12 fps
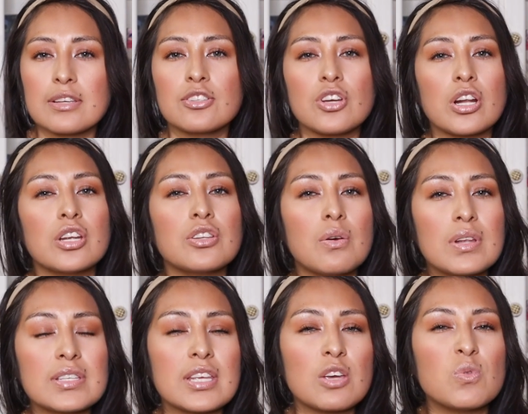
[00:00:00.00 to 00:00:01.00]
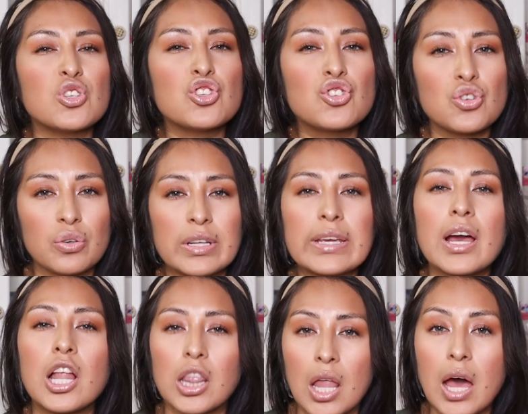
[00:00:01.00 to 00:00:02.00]
started to notice that he was drooling
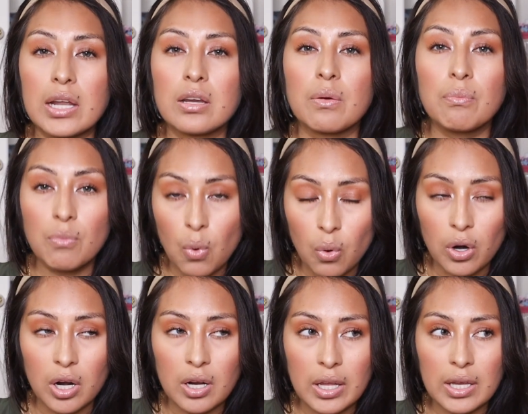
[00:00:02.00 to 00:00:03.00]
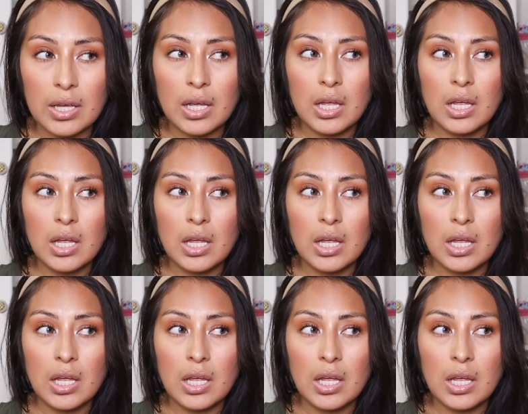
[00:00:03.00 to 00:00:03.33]
a lot more, like